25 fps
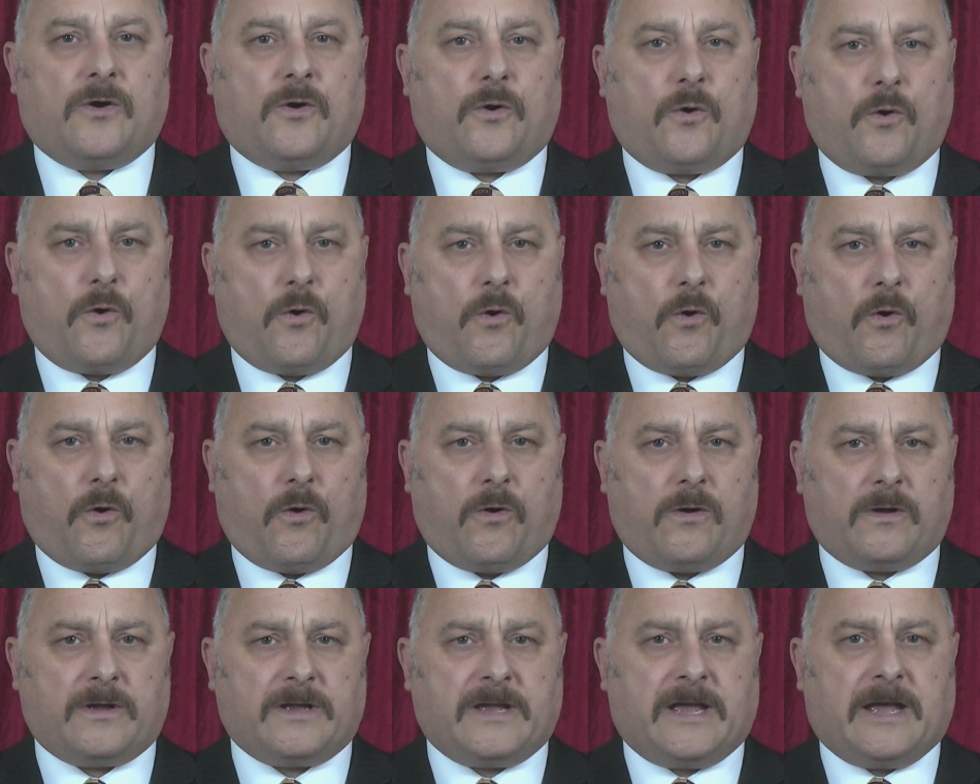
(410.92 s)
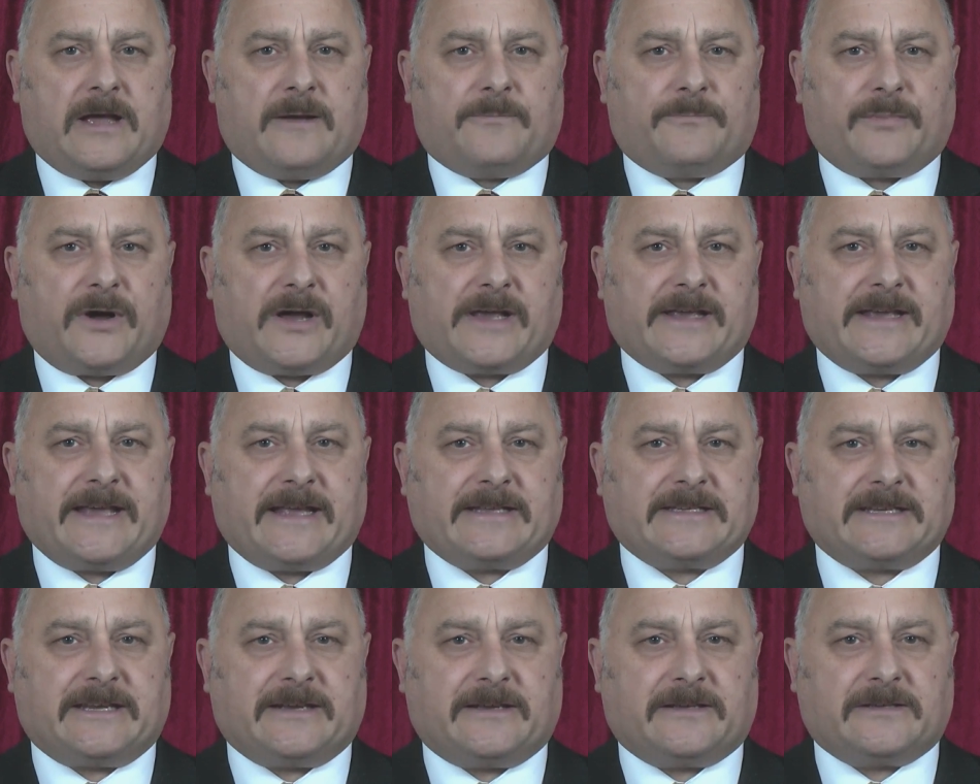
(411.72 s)
or by
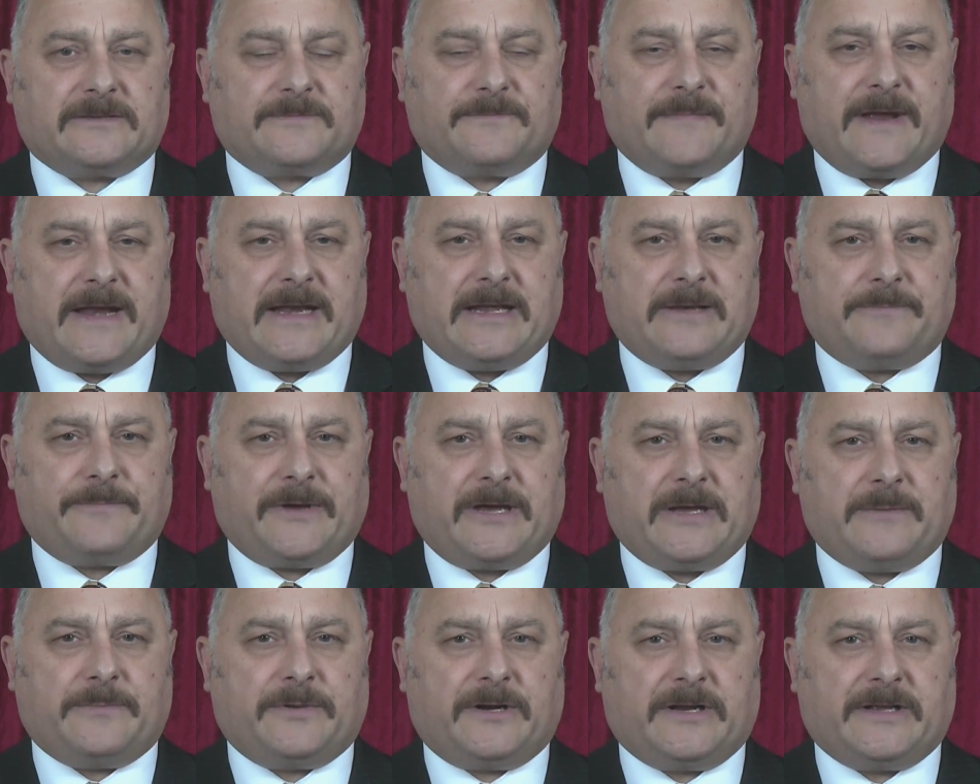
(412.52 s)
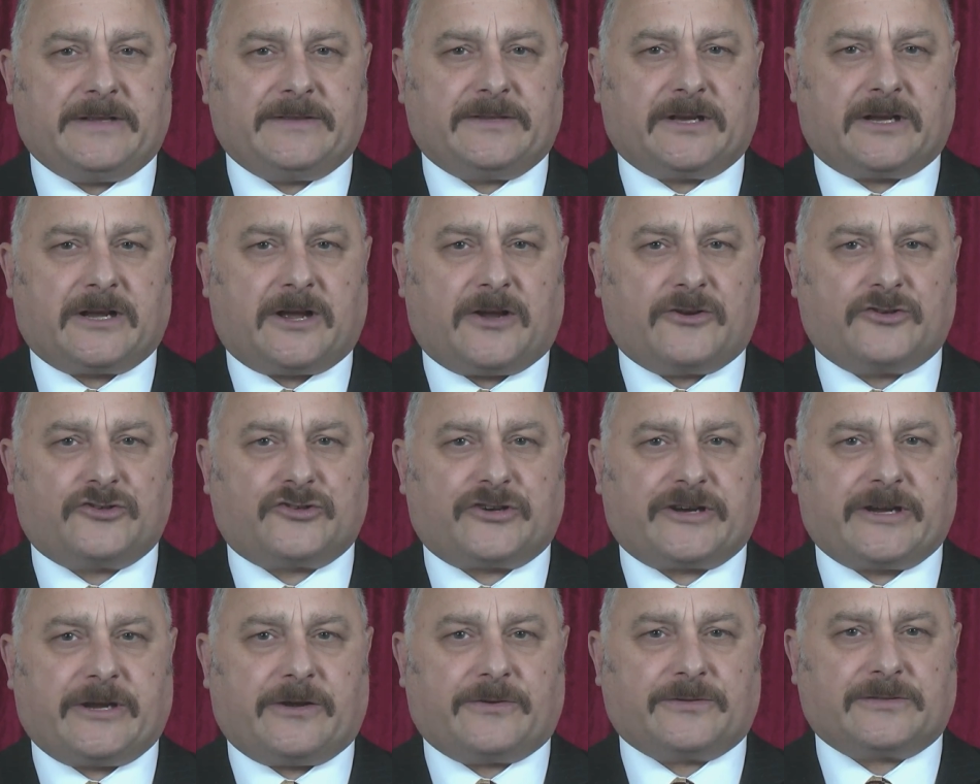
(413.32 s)
getting as many people in the
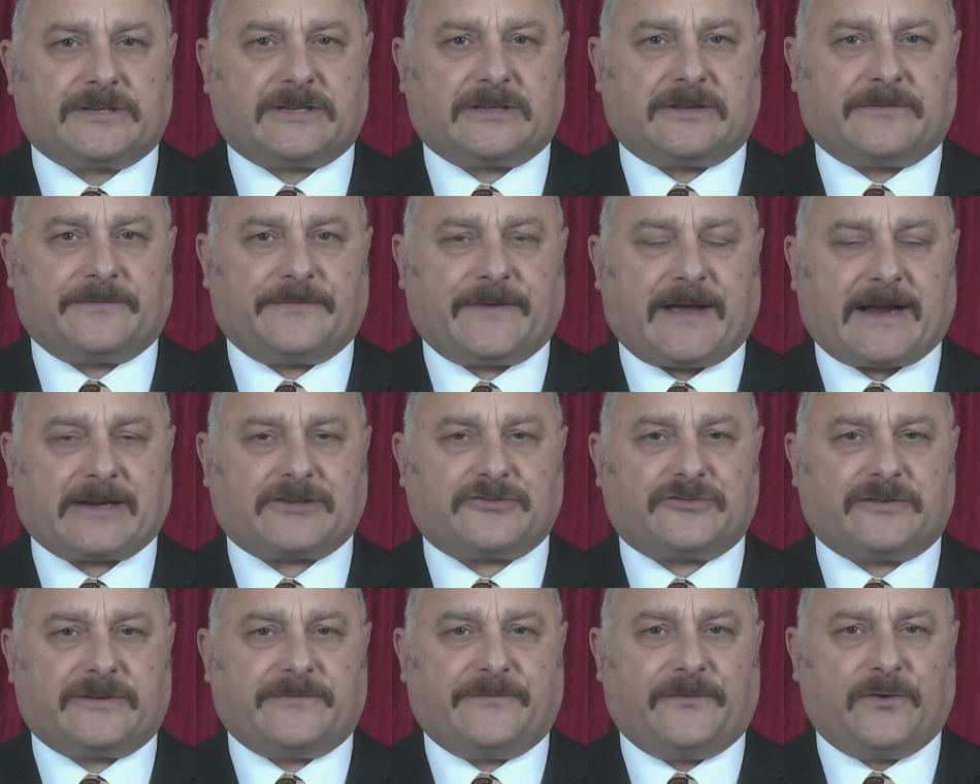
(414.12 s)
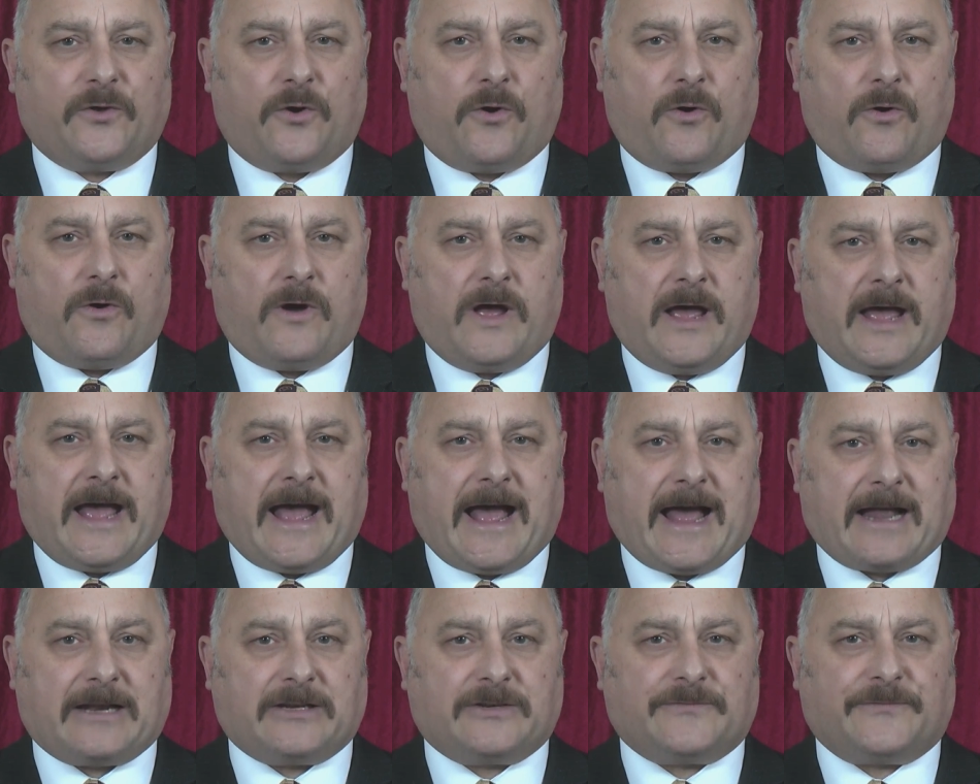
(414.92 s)
country onto the factory floor
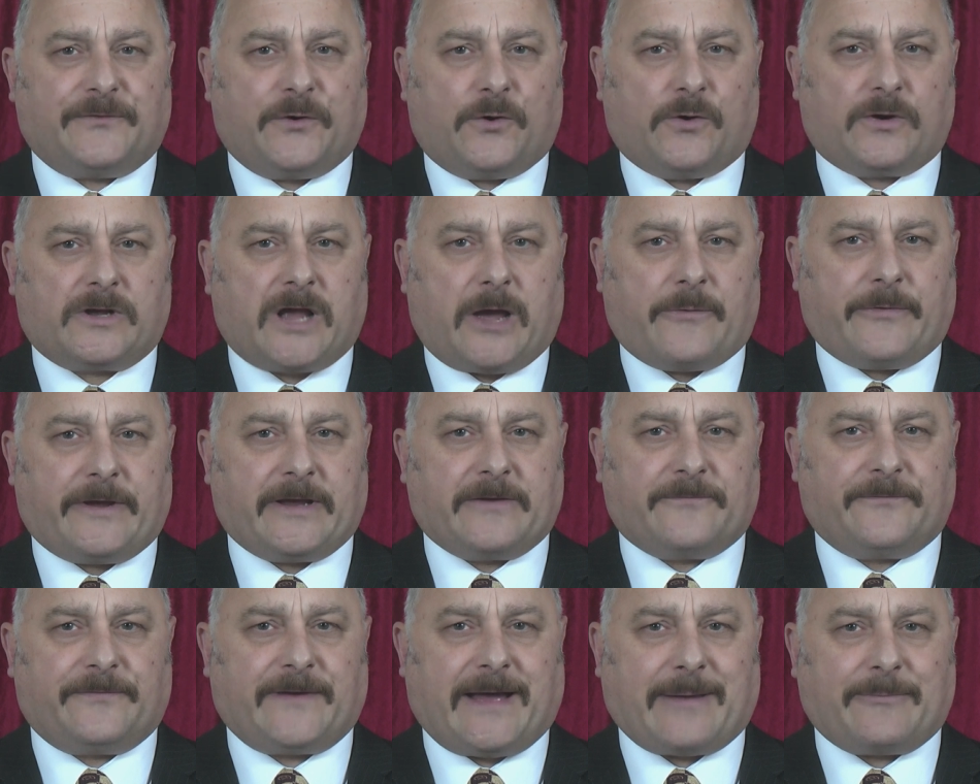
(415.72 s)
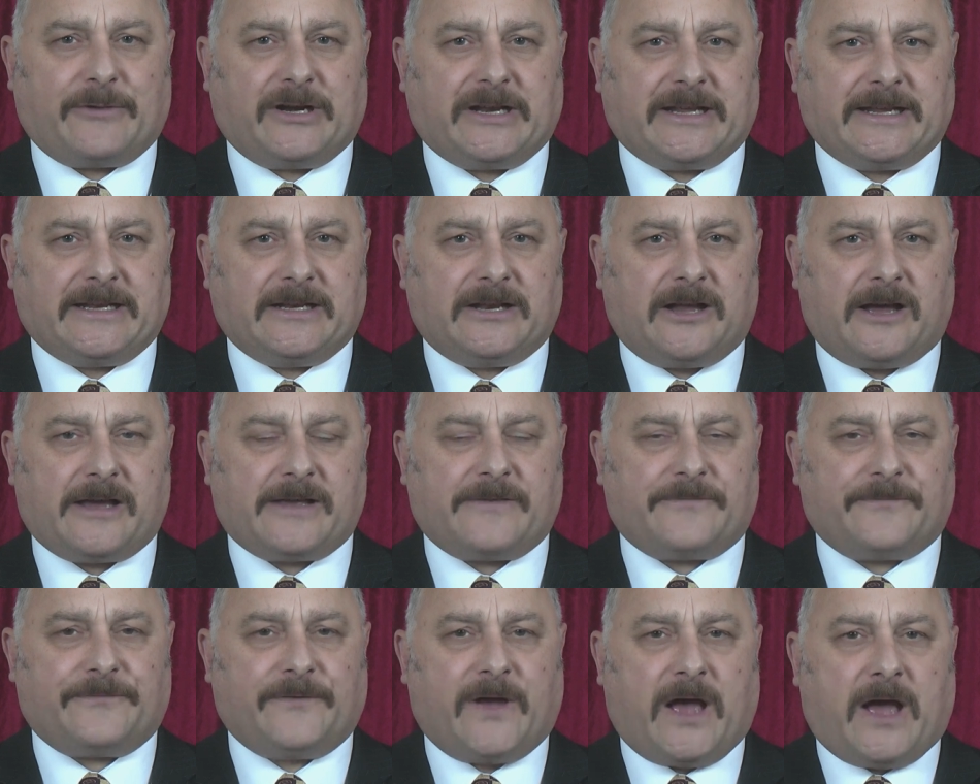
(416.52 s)
and foregoing family
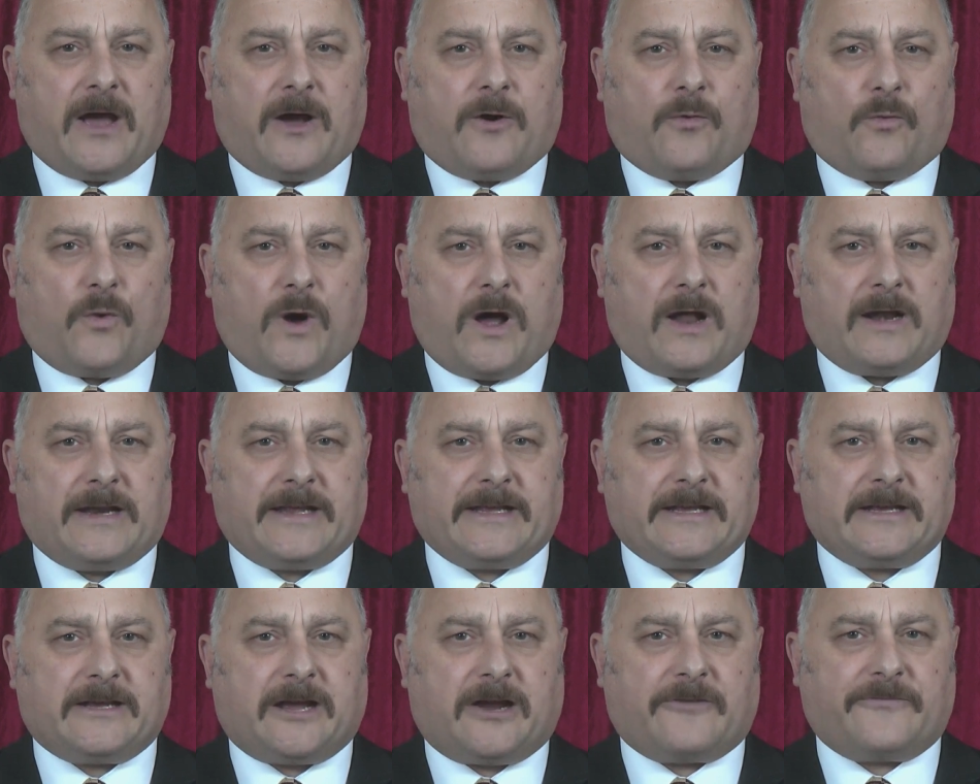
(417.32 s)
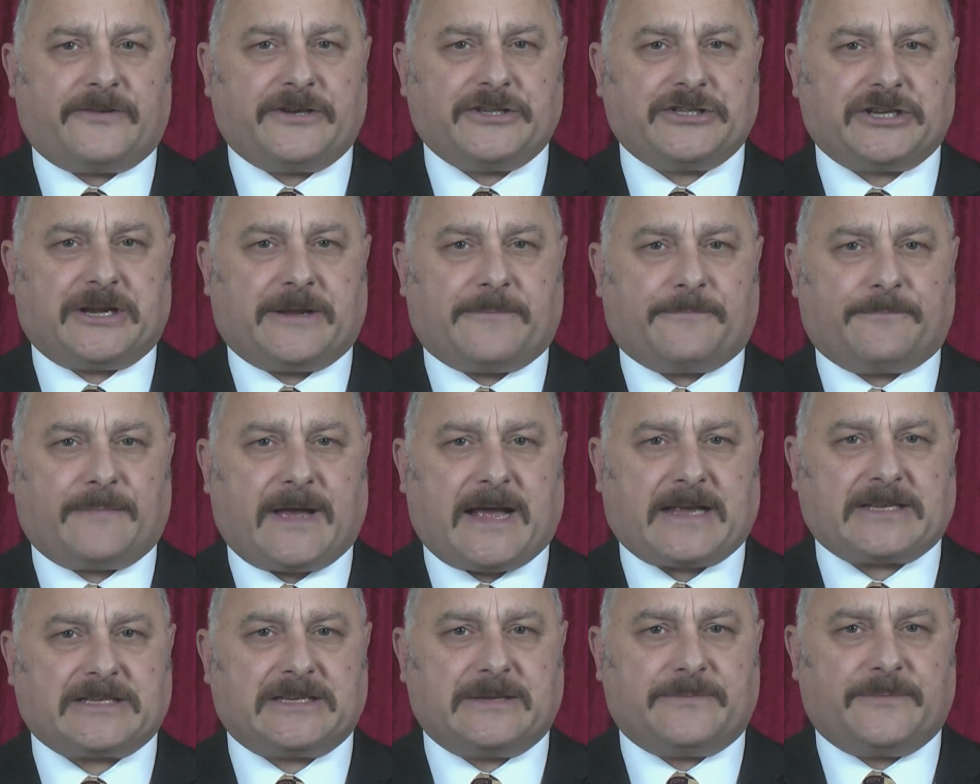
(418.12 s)
life, while encouraging
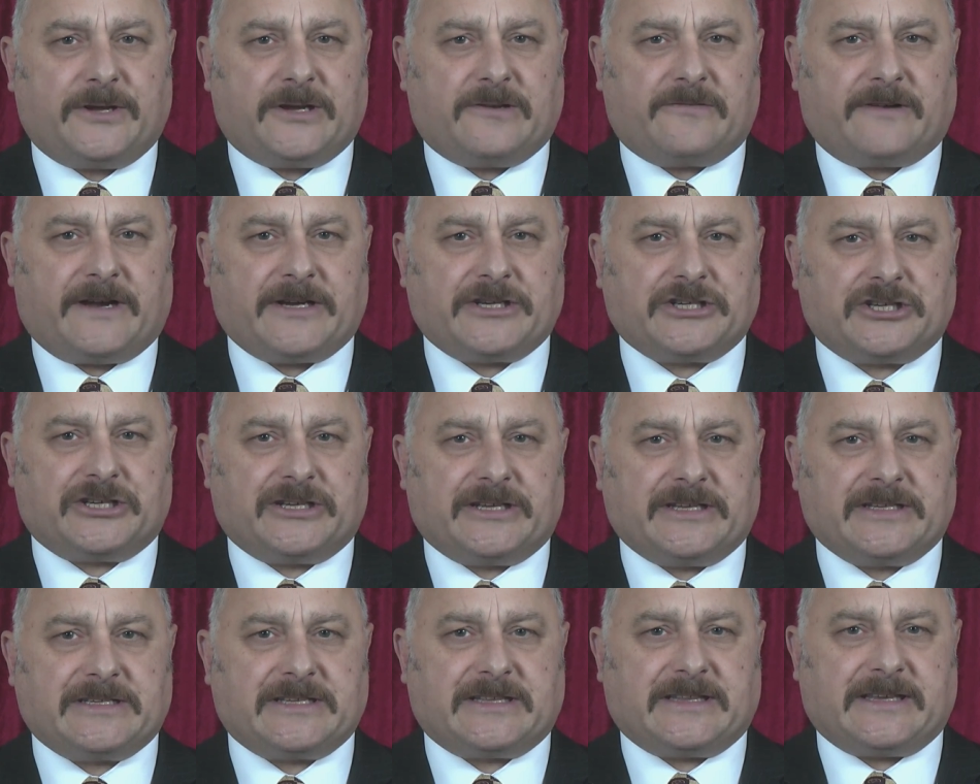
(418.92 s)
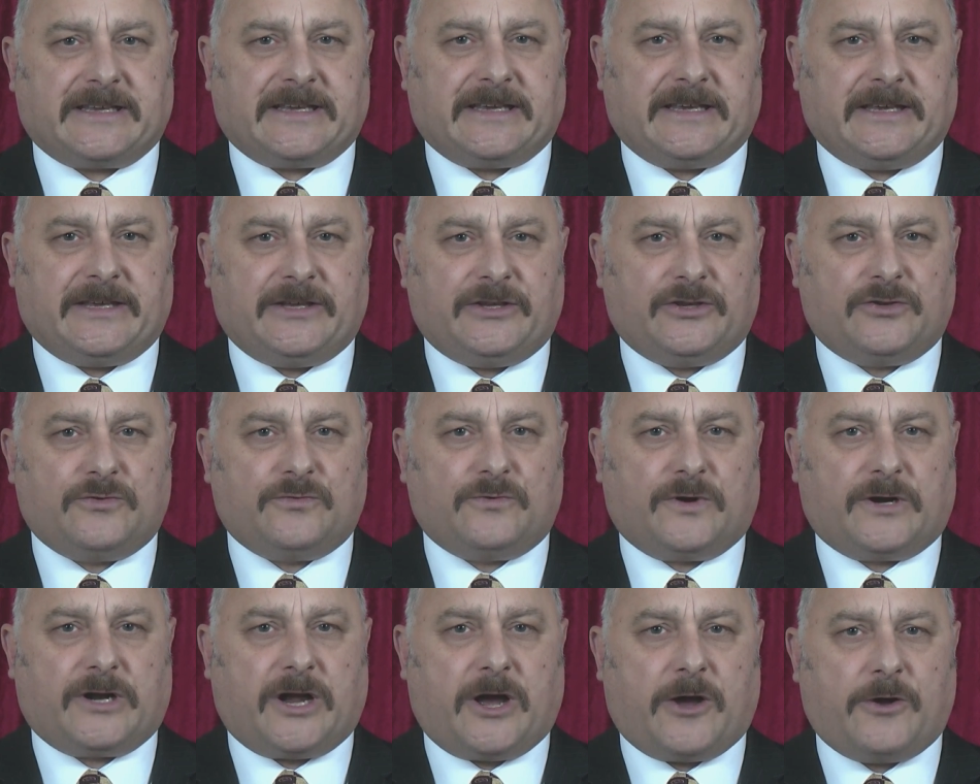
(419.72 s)
mass immigration into the
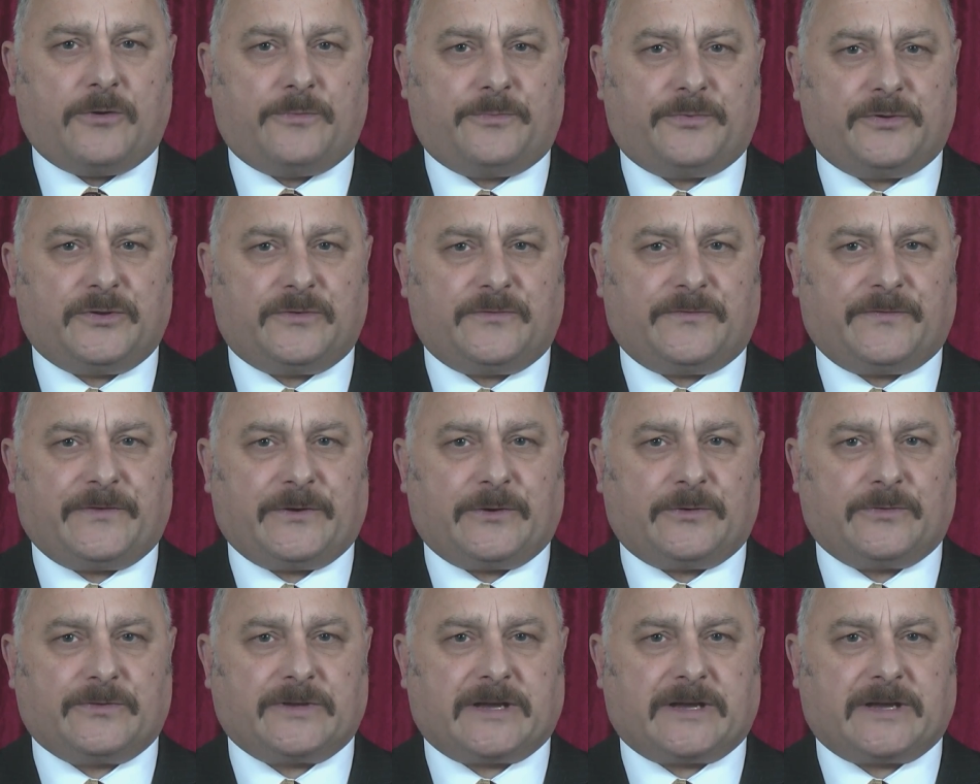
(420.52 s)
EU and hope you fill